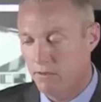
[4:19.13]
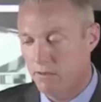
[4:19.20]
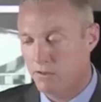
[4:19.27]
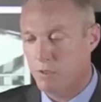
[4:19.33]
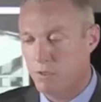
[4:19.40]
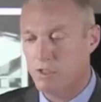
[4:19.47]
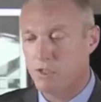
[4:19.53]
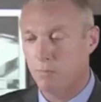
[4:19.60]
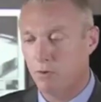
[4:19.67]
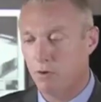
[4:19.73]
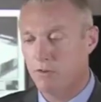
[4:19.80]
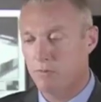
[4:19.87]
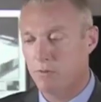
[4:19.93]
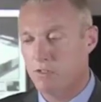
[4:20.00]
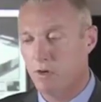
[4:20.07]
Switch
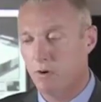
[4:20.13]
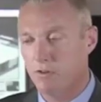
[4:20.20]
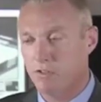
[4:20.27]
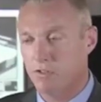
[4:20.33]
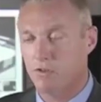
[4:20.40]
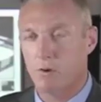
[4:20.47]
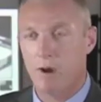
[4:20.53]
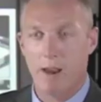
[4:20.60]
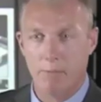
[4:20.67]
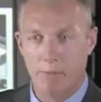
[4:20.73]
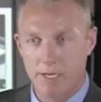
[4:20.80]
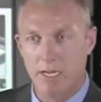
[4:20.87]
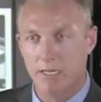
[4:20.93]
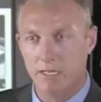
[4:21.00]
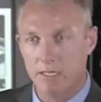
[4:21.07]
deploys what's known as a
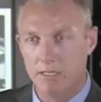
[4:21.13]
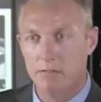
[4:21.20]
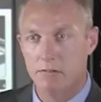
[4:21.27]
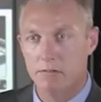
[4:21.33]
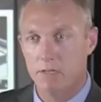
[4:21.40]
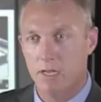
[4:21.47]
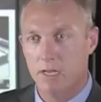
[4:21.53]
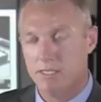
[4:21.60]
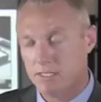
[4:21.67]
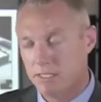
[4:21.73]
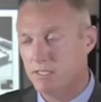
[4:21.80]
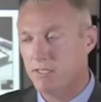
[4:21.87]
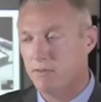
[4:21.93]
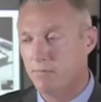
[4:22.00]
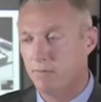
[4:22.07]
tri-redundant
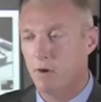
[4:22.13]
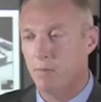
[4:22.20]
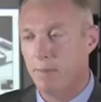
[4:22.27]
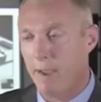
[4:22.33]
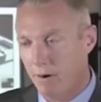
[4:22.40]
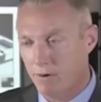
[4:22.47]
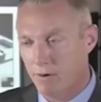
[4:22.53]
system for their power